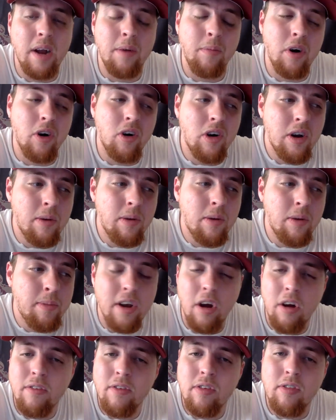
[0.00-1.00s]
and I'm a little
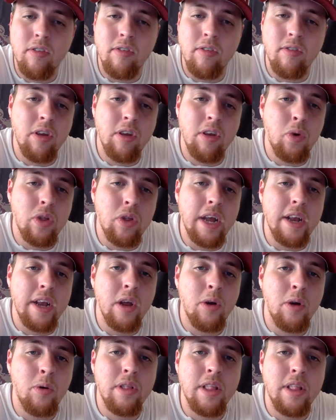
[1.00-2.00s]
bit nervous to see what they
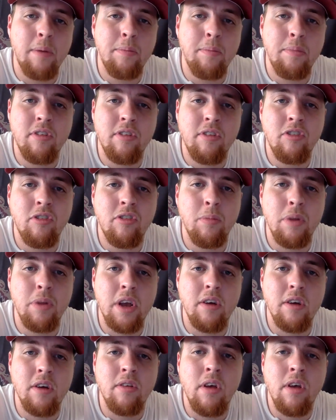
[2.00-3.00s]
do with that position
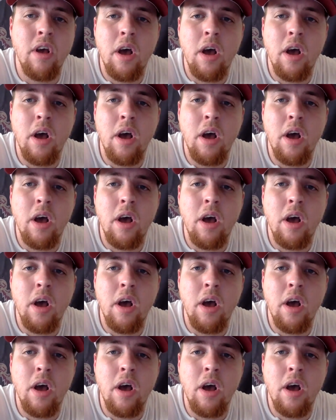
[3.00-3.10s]
because